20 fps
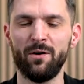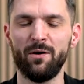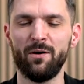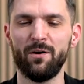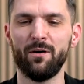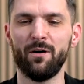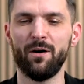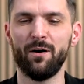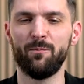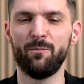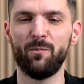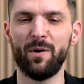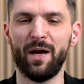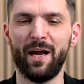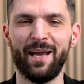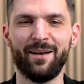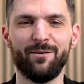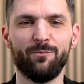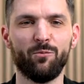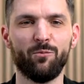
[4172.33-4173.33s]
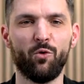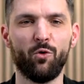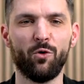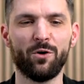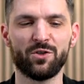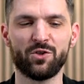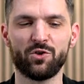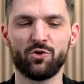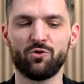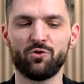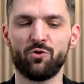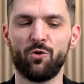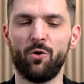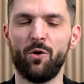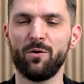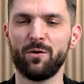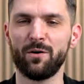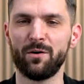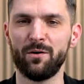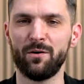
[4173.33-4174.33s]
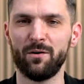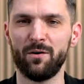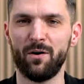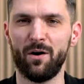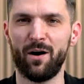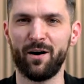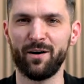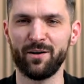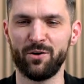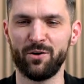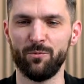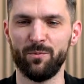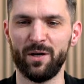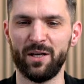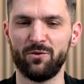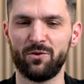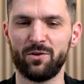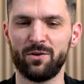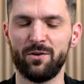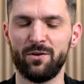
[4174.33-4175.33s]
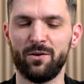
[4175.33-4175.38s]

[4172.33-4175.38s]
and more strong argument